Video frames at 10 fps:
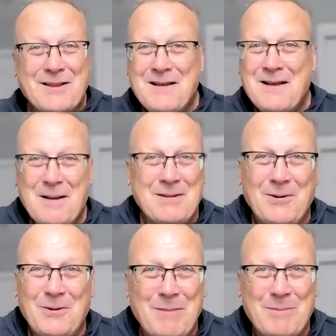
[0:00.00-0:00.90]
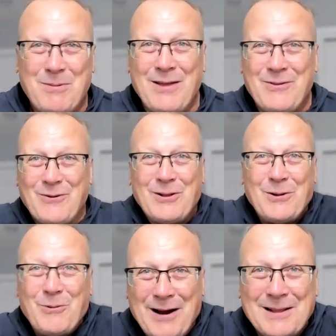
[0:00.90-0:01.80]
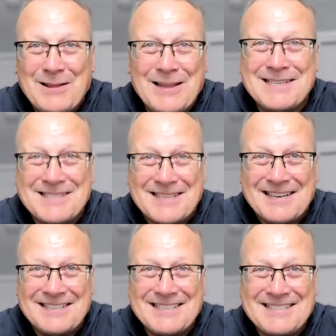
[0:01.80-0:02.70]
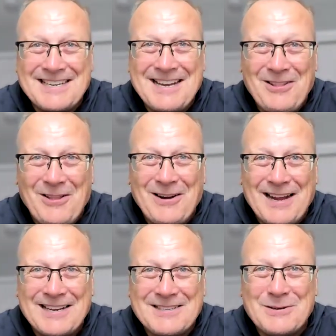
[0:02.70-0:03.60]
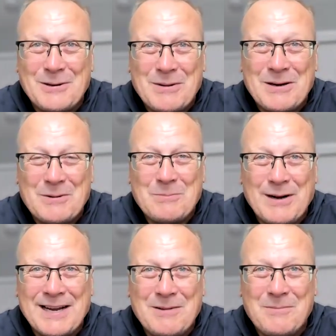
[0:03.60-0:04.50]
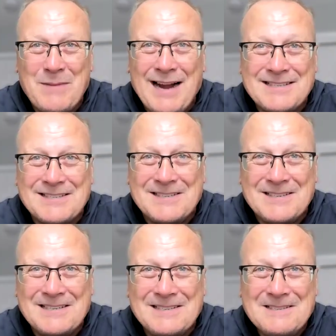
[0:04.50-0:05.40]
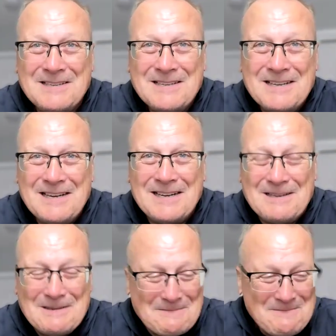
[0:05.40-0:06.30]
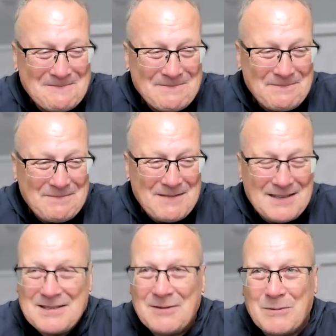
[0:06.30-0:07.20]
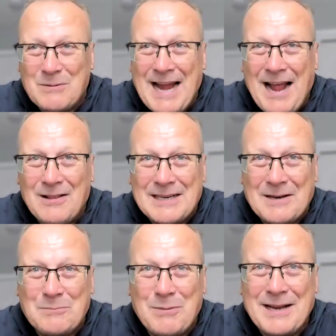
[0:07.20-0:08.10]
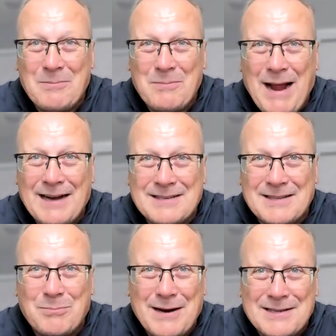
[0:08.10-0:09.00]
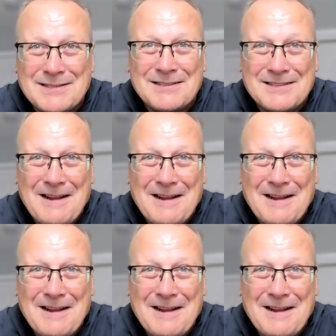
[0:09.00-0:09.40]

I'm going to hold my breath for a little while and listen and see how long I can do it. But it would bring him back uh, to reality. It'd bring him back to the present.